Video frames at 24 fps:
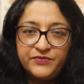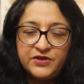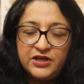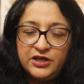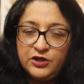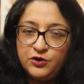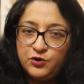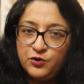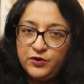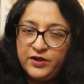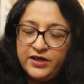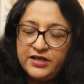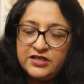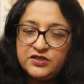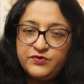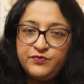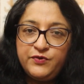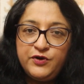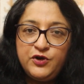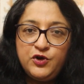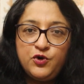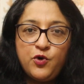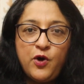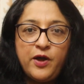In today's
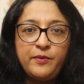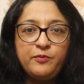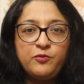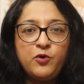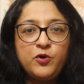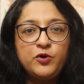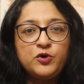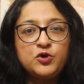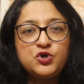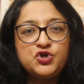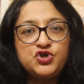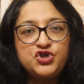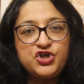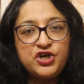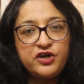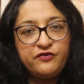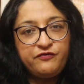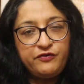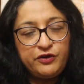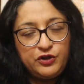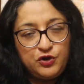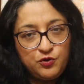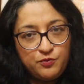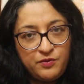video, I am going to share
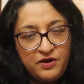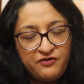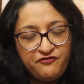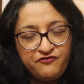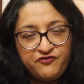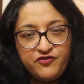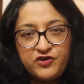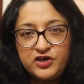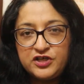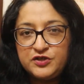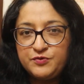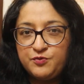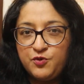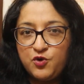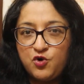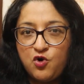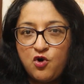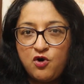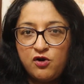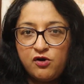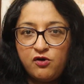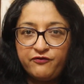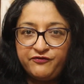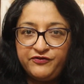with you my first book
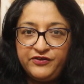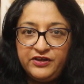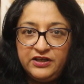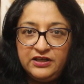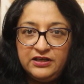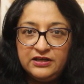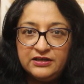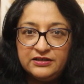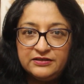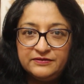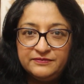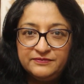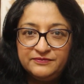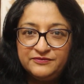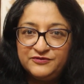haul of the year.